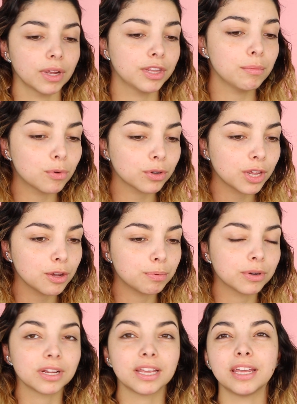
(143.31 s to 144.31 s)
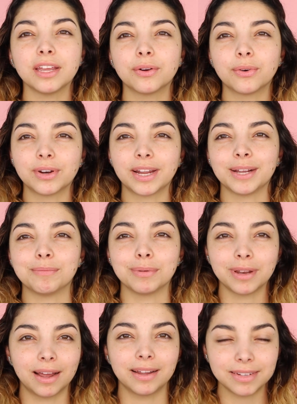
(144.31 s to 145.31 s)
the more that you put heat on like
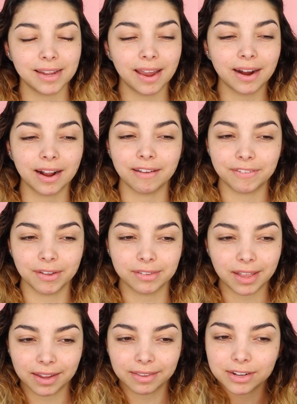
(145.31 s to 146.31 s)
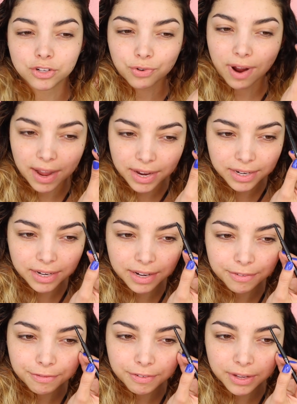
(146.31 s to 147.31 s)
blonde hair, I feel like the drier
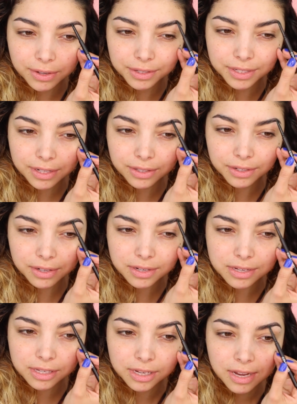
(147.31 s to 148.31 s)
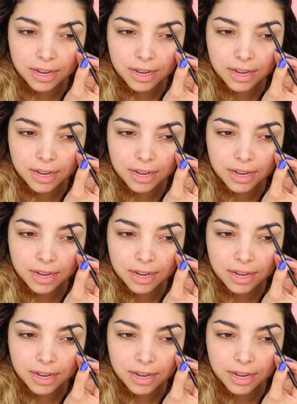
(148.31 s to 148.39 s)
it feels and looks.